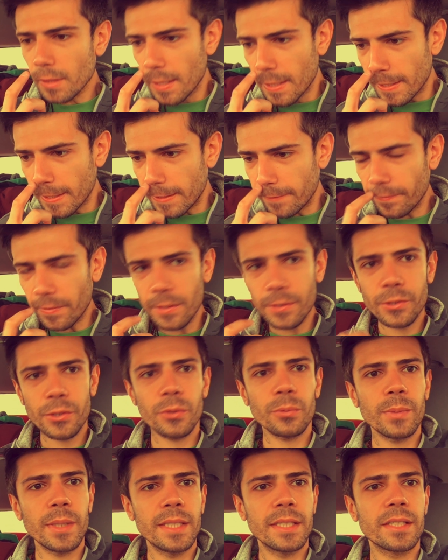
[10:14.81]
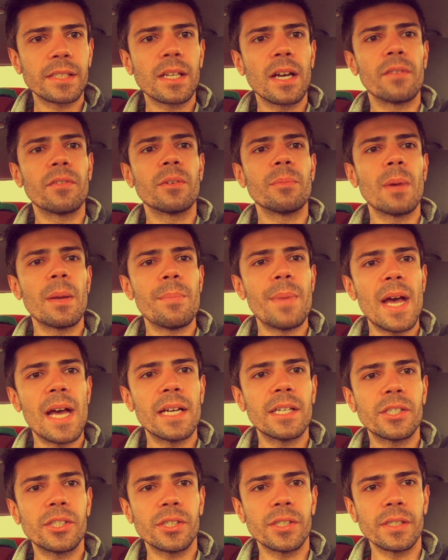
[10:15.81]
And I've also rediscovered my
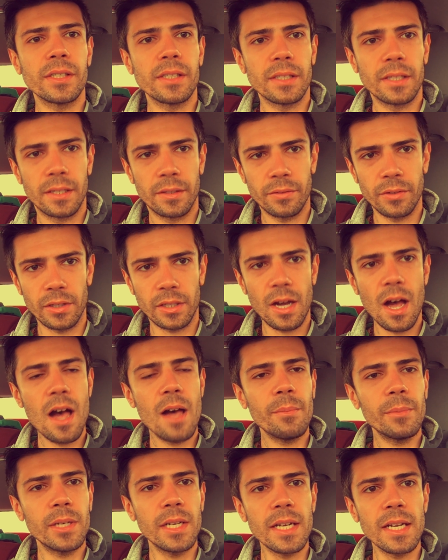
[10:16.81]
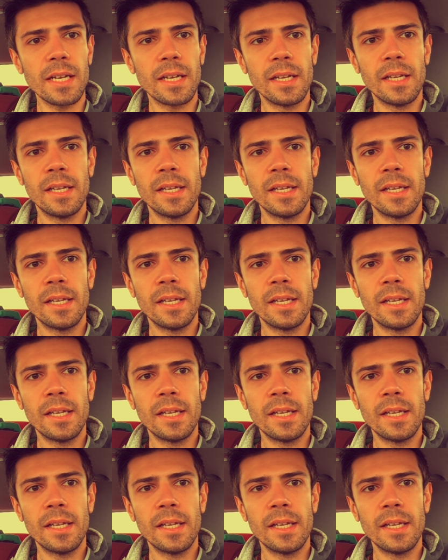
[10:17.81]
passion for comedy.